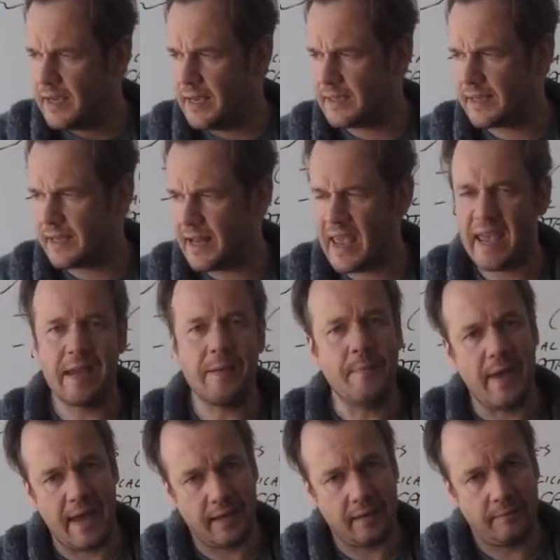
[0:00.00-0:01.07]

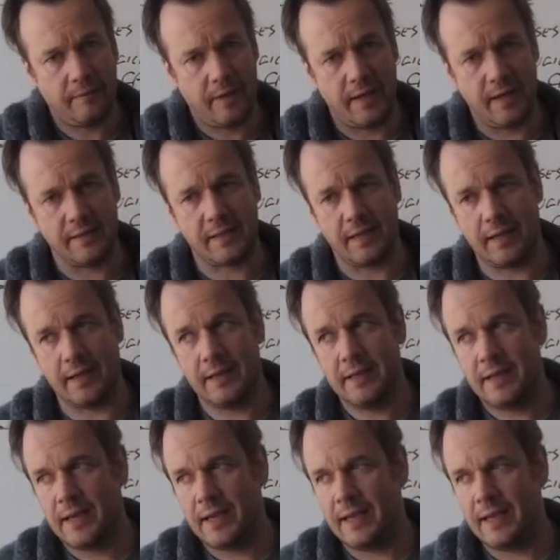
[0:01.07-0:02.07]
amen, is a